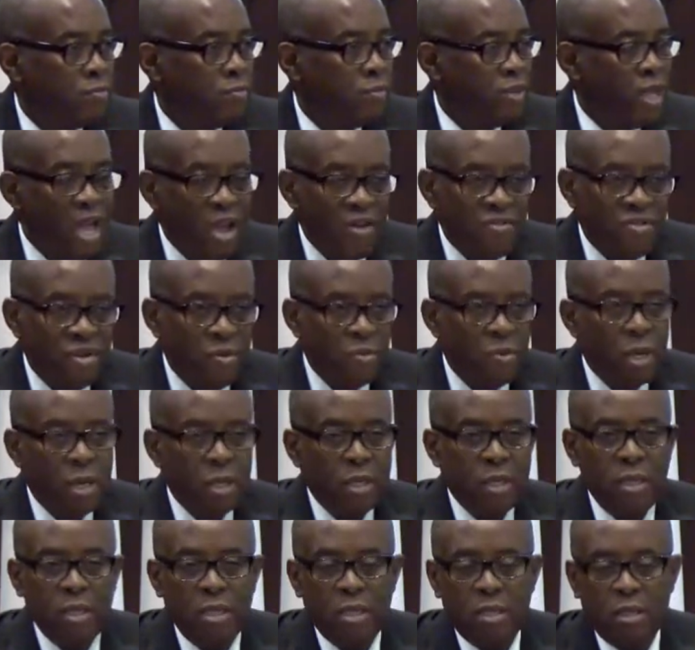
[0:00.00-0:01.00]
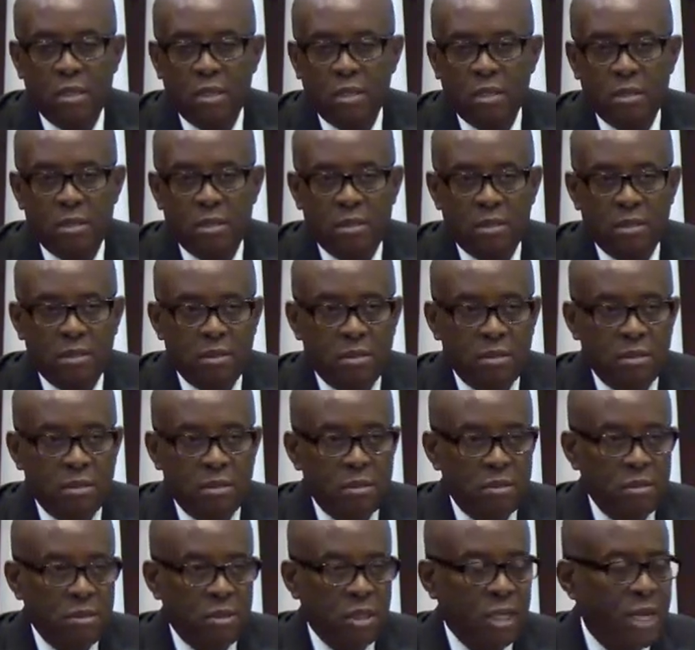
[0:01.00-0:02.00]
Everyone.
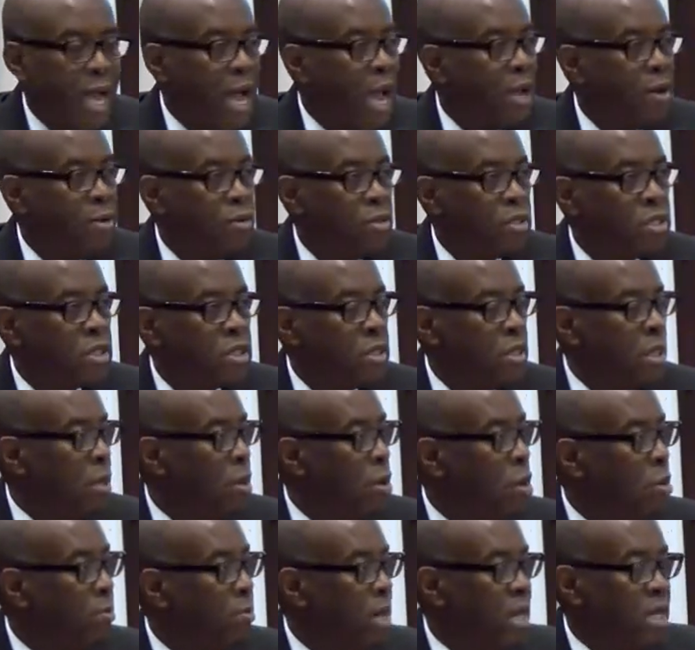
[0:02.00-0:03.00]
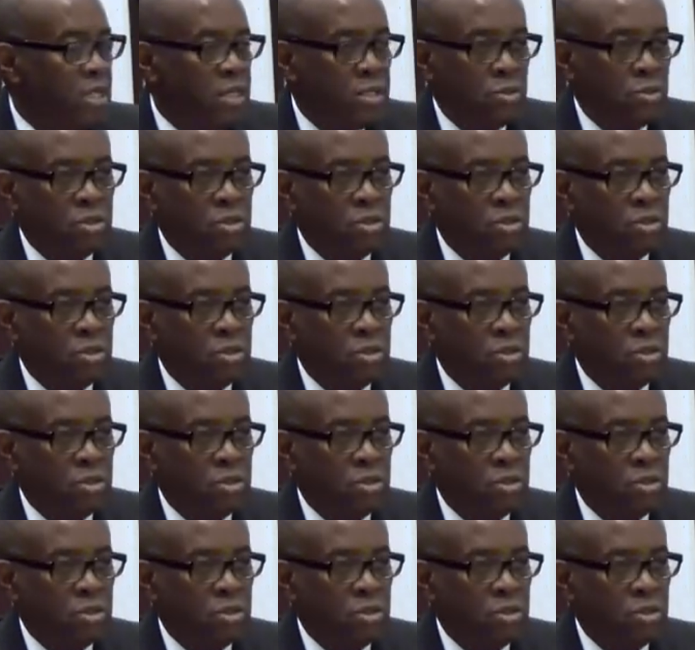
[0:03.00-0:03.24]
The guy who's the homeless